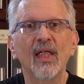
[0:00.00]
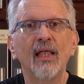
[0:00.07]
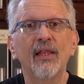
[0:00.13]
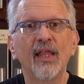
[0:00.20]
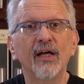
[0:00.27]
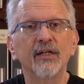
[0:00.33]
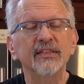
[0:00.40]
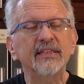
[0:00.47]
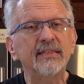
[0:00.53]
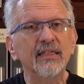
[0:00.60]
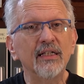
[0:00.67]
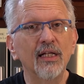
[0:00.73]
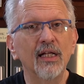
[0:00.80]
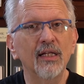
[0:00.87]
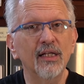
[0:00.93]
They are
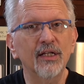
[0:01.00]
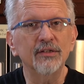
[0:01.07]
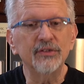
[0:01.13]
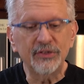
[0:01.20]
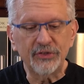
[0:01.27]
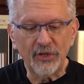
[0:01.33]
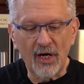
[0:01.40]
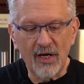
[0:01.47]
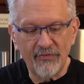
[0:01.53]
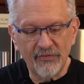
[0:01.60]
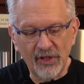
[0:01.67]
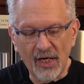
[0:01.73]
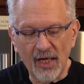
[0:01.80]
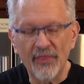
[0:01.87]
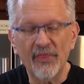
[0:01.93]
still a little
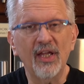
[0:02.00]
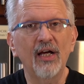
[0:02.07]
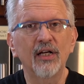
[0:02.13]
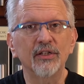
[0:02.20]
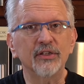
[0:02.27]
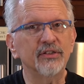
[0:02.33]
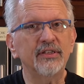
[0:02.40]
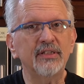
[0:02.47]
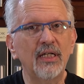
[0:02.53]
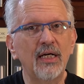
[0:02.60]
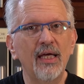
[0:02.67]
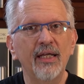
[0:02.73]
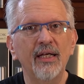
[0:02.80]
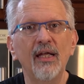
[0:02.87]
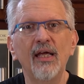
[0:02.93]
soft on the
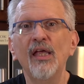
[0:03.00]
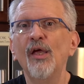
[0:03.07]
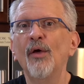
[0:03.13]
underside,